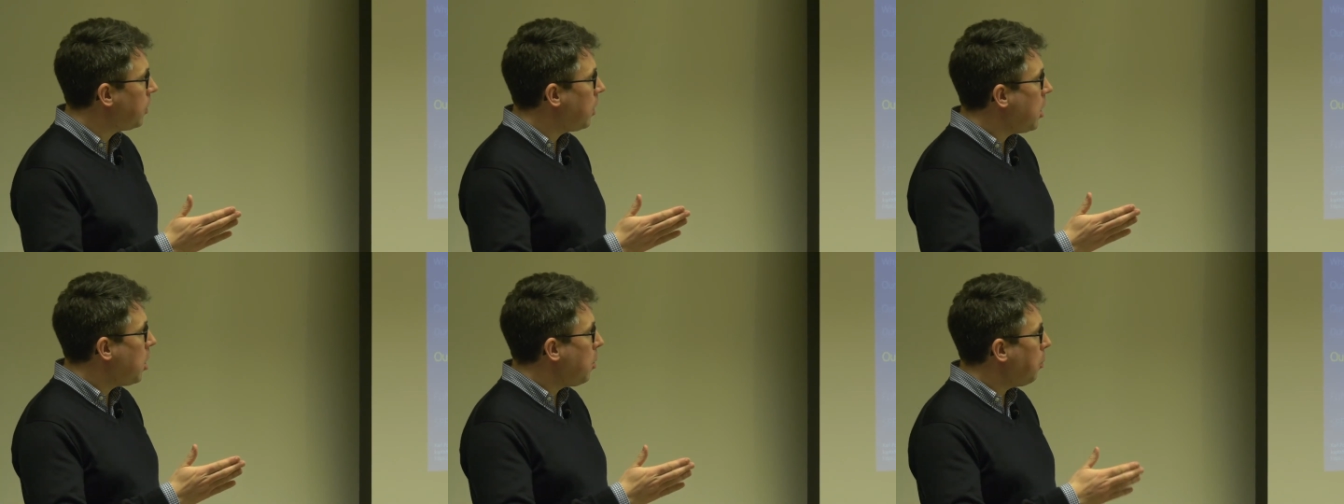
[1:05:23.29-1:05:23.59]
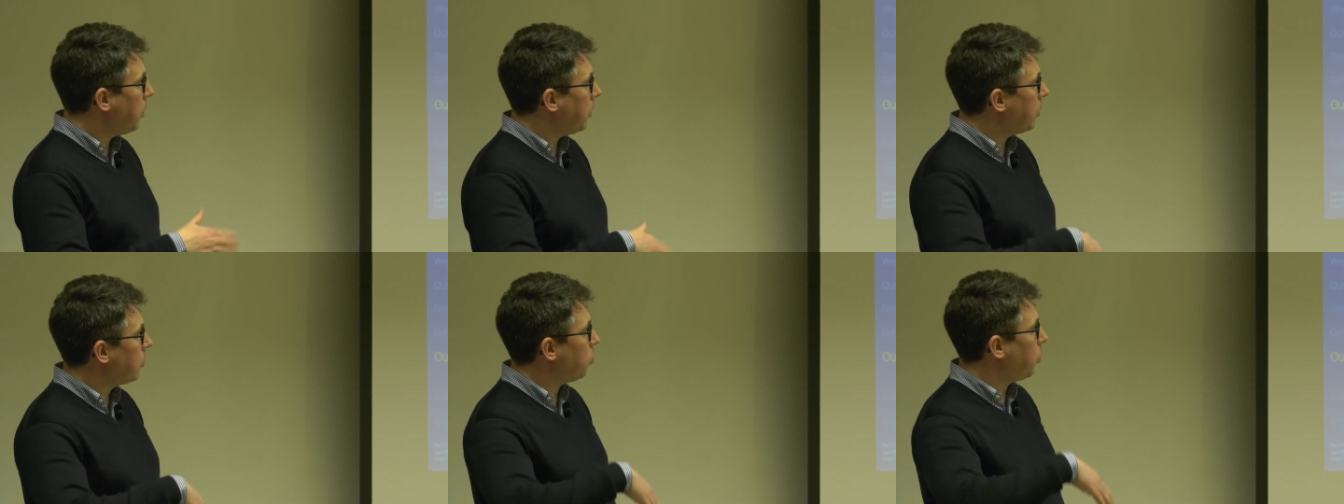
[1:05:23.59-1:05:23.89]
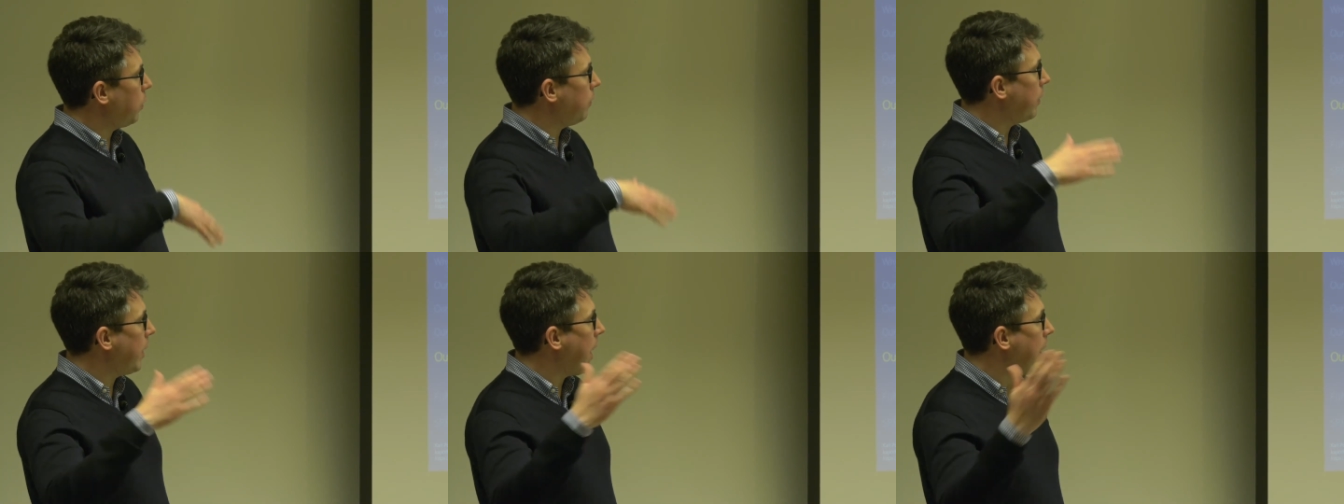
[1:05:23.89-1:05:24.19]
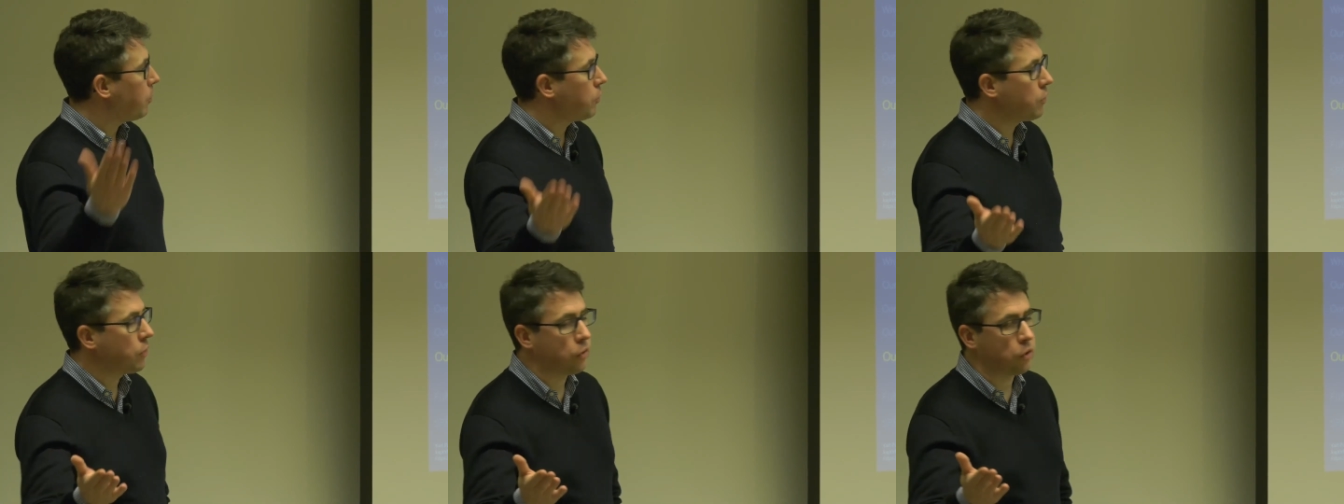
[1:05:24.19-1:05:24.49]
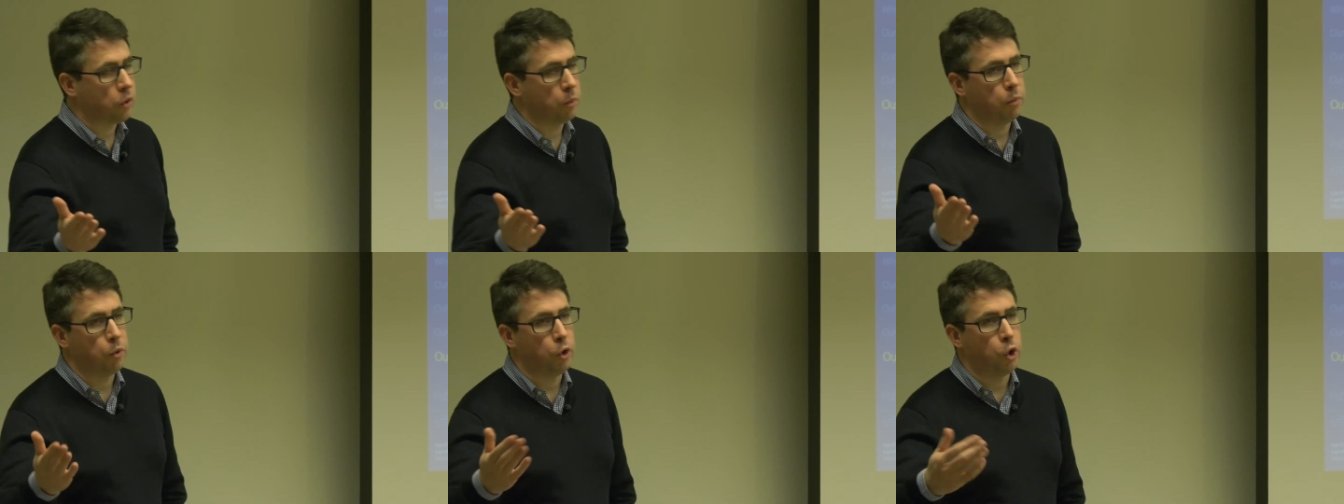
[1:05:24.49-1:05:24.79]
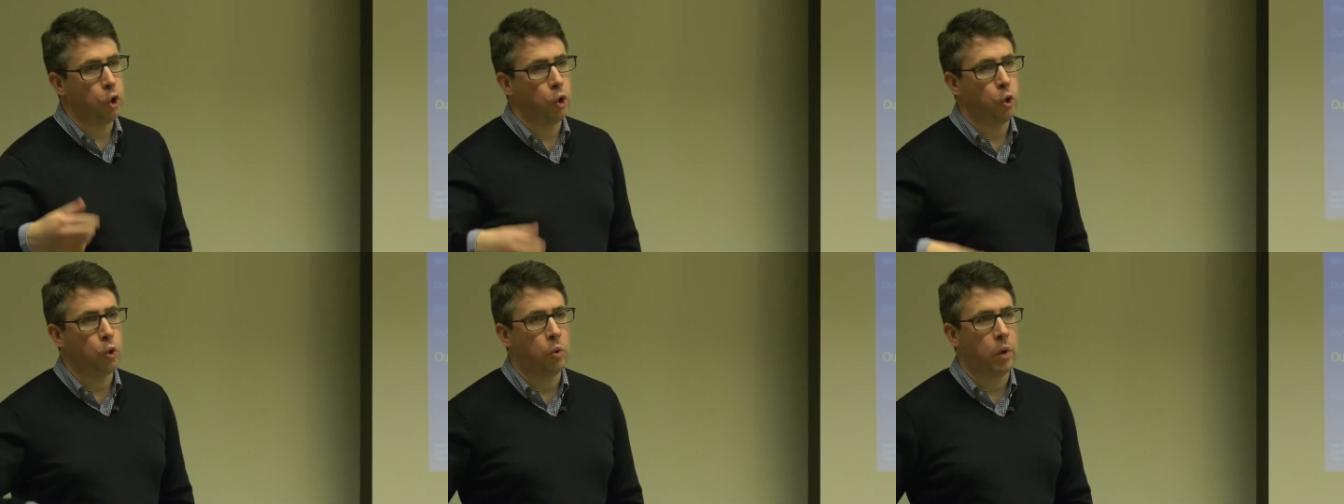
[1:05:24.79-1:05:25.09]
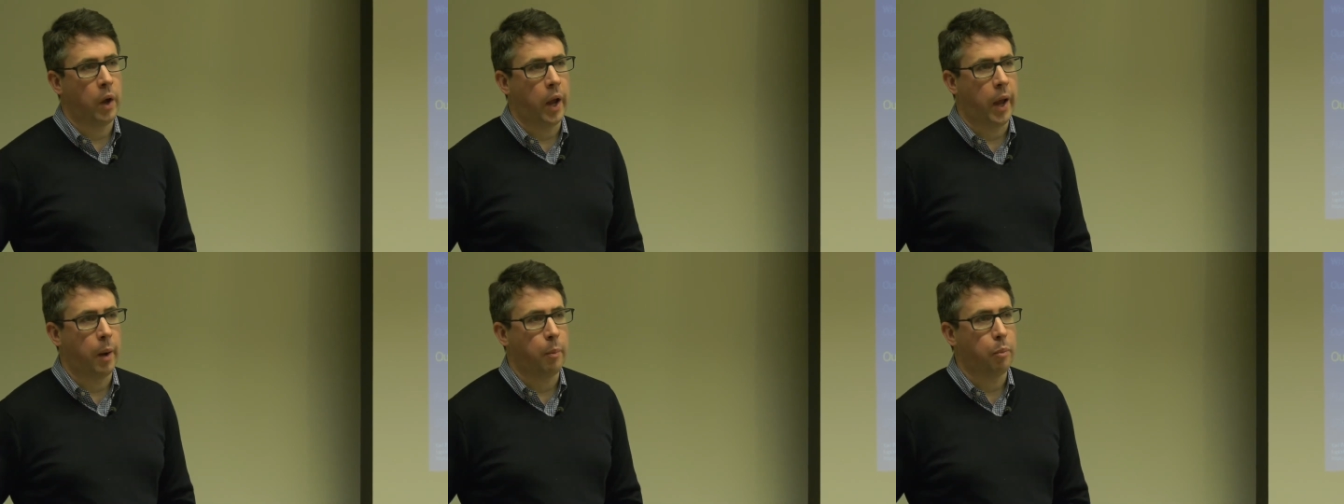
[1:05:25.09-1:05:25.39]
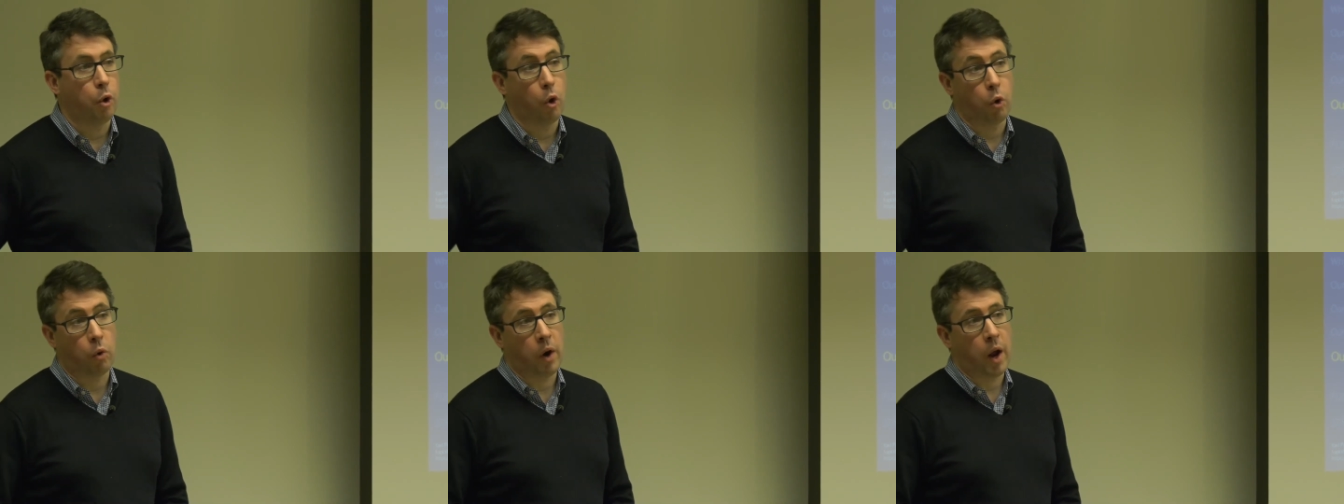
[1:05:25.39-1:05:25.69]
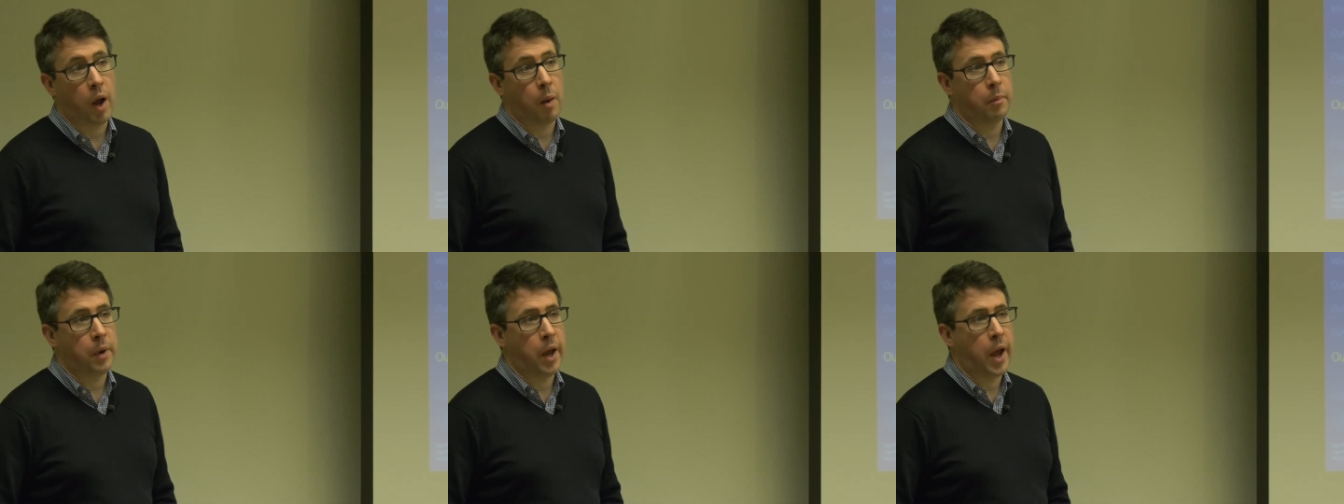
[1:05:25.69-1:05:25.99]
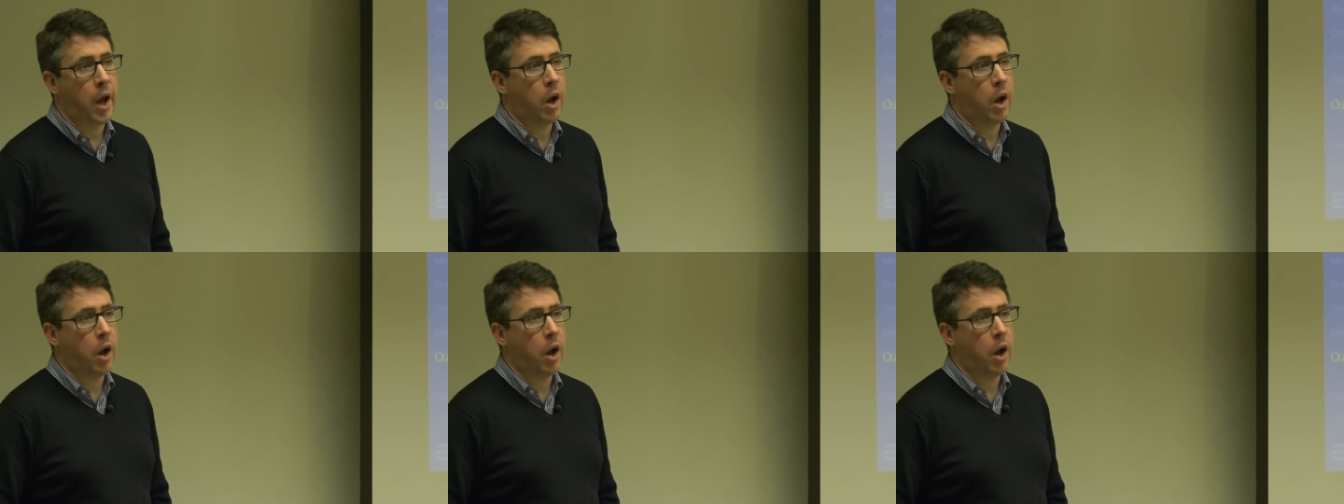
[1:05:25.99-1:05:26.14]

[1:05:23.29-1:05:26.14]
I try to run around for a few minutes and then